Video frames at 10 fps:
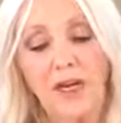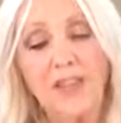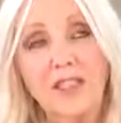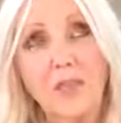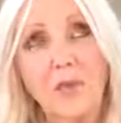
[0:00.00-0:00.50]

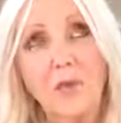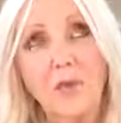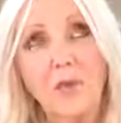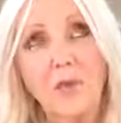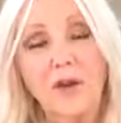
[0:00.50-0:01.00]
It's not that
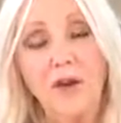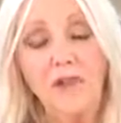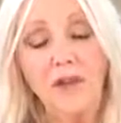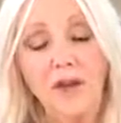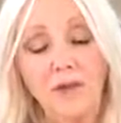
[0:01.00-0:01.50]
we should
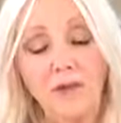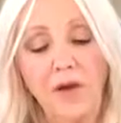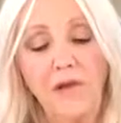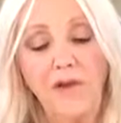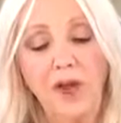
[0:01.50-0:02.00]
never be
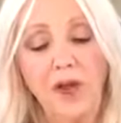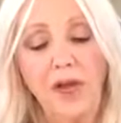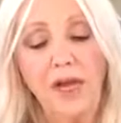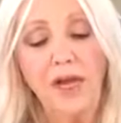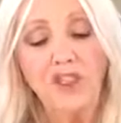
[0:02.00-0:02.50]
afraid of
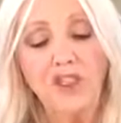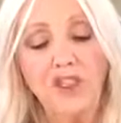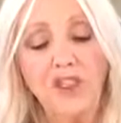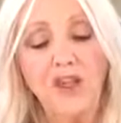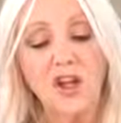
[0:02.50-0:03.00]
dying. It's
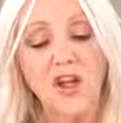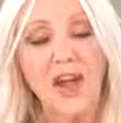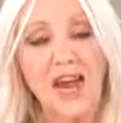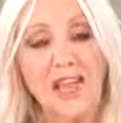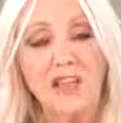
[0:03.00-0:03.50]
just that
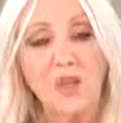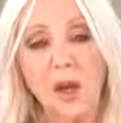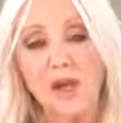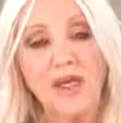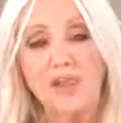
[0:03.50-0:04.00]
as
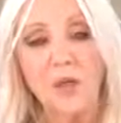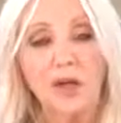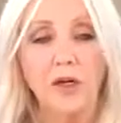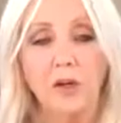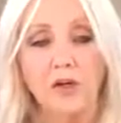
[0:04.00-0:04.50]
awareness, we
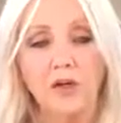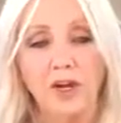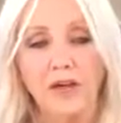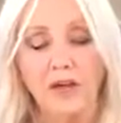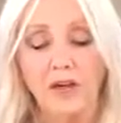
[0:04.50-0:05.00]
are not
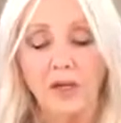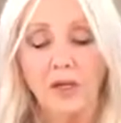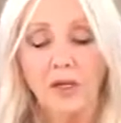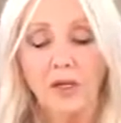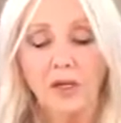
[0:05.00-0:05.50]
afraid,
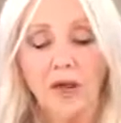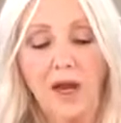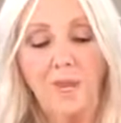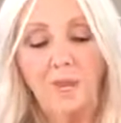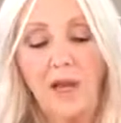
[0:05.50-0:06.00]

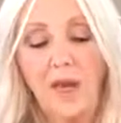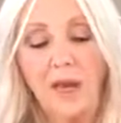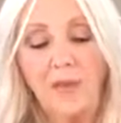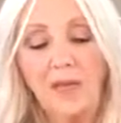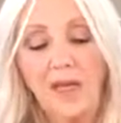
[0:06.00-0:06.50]
right?
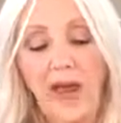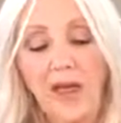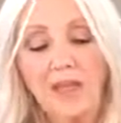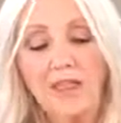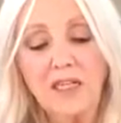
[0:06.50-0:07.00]
But
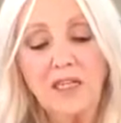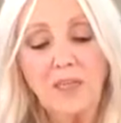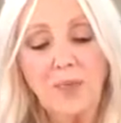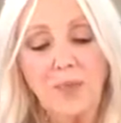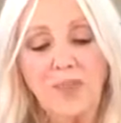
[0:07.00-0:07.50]
how does that
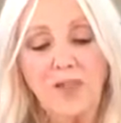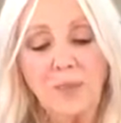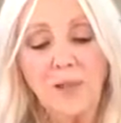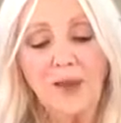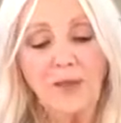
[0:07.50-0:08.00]
stop us from
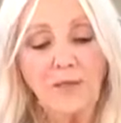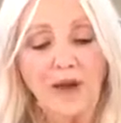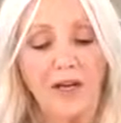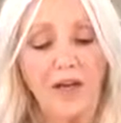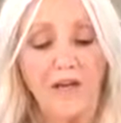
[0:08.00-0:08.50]
being
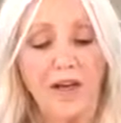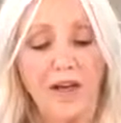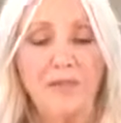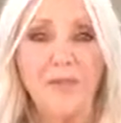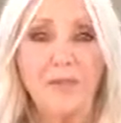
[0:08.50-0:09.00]
afraid of
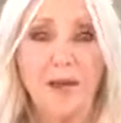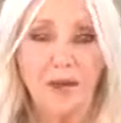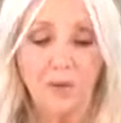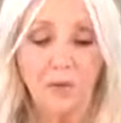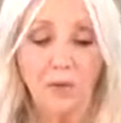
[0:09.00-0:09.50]
leaving the
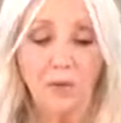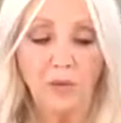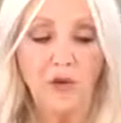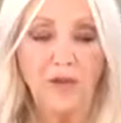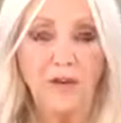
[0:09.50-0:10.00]
people
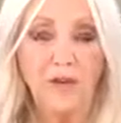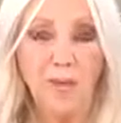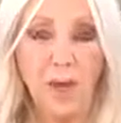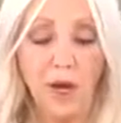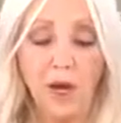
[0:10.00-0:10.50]
we love
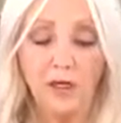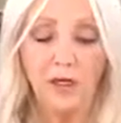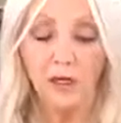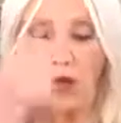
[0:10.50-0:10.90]
behind?